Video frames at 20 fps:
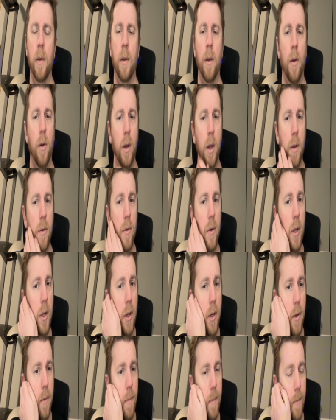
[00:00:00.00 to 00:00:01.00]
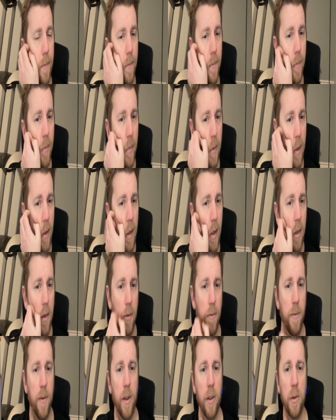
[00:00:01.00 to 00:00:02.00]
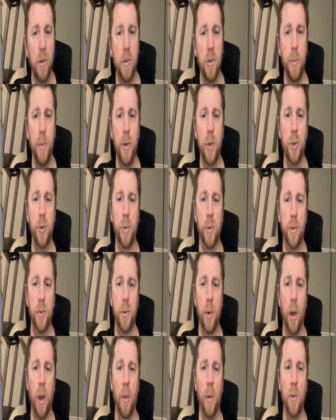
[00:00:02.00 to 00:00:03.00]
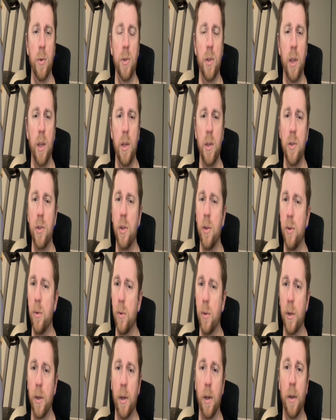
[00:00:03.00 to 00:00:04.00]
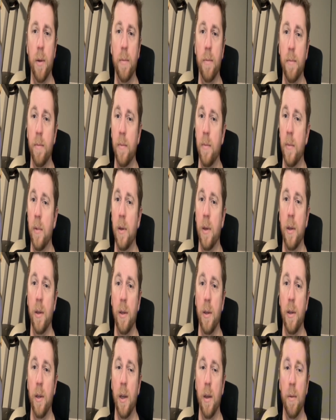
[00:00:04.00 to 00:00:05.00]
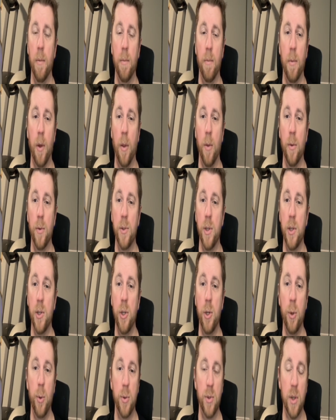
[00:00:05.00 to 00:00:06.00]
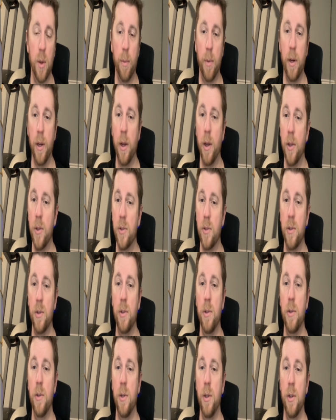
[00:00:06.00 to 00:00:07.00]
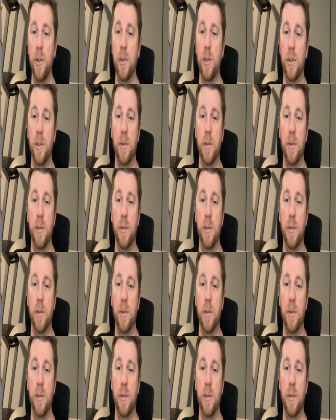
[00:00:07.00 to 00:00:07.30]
Okay, very good. The feeling is mutual. So all those things you, all those things you do with somebody else, and you